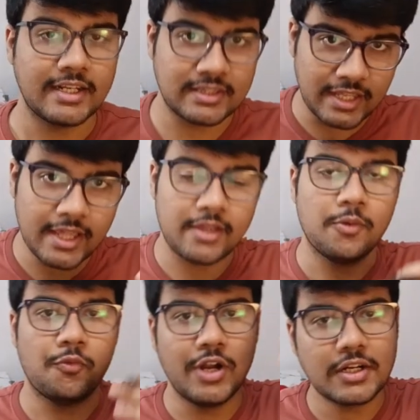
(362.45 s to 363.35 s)
They
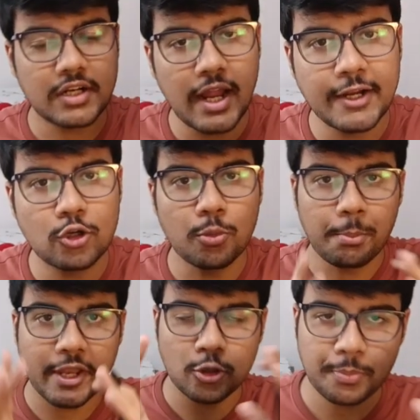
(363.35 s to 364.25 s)
will try to
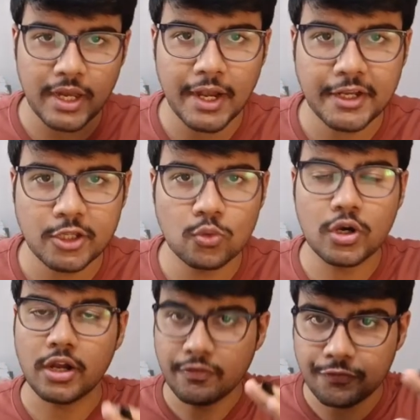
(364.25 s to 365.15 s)
manipulate you,
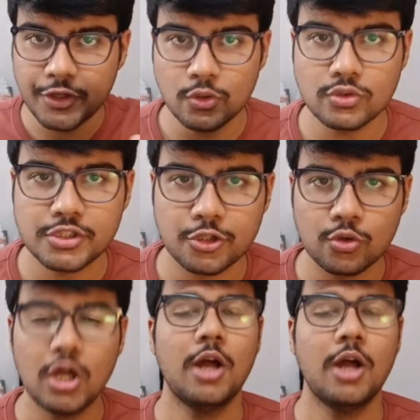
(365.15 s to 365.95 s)
confuse you,